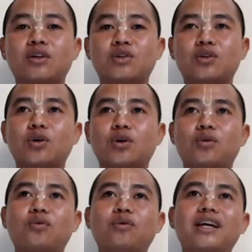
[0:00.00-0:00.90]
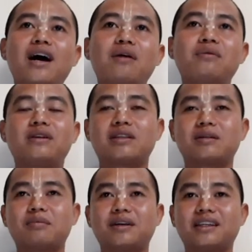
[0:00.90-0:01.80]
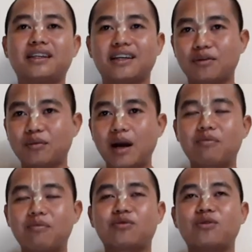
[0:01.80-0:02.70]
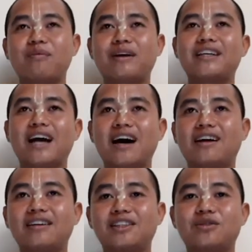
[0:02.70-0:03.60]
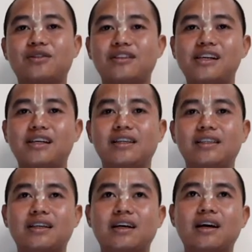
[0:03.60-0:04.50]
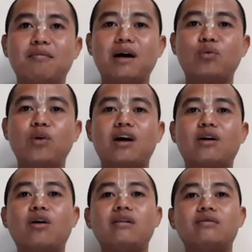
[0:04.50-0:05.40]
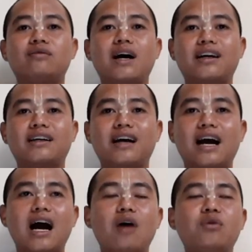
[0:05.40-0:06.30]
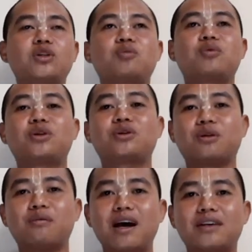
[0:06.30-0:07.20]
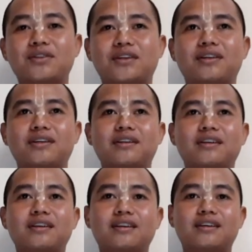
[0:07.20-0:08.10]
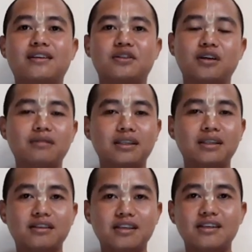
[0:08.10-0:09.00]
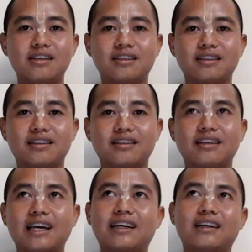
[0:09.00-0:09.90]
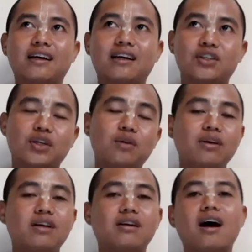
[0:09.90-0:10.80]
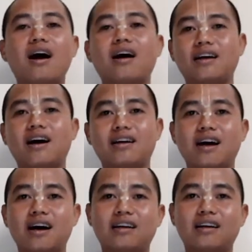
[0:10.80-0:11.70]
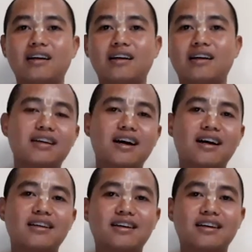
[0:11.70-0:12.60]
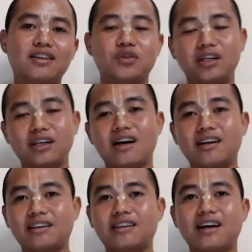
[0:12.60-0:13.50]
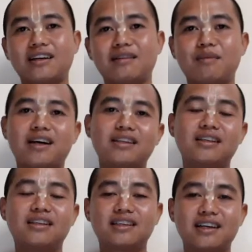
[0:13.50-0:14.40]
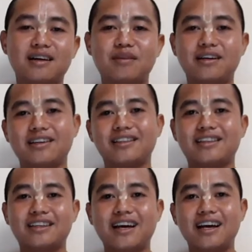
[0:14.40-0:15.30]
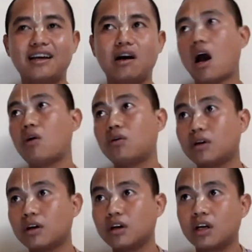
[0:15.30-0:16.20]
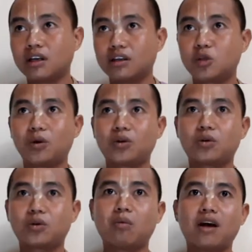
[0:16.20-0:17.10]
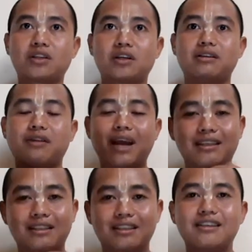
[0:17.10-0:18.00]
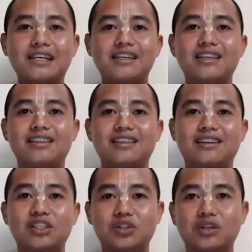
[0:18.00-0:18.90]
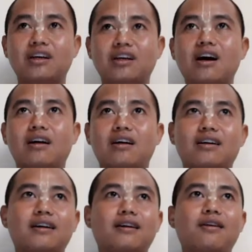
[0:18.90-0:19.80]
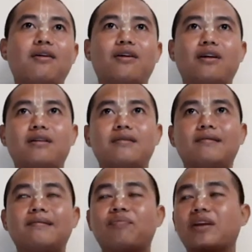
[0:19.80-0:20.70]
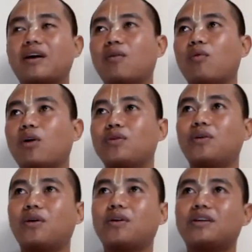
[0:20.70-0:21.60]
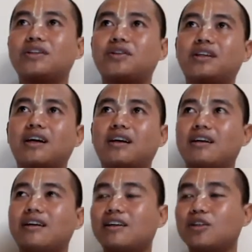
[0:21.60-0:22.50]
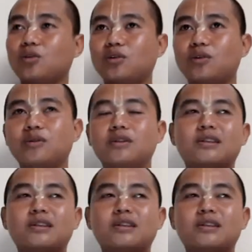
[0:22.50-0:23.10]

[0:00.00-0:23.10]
So we are worshipping, we are performing the arati to the deities, but we are glorifying how the spiritual master serving the deities, like Sri Vigraha Radhana Nityanana Sringaratan Mandirama Janada, how the spiritual master dressed the deities, Sringar, or what we call this Sringar, to